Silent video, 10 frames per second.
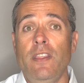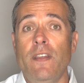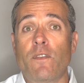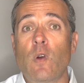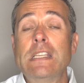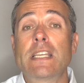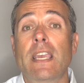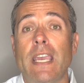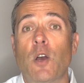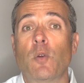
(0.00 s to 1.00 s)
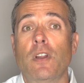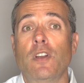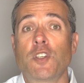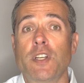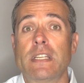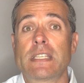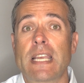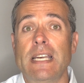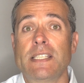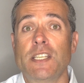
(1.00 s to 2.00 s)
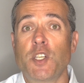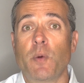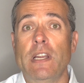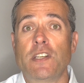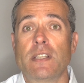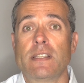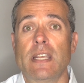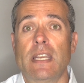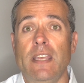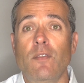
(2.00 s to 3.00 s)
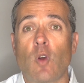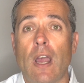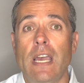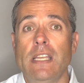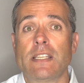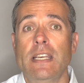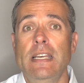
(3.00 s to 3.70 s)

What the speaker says: The forensic accountant should discuss situations that give rise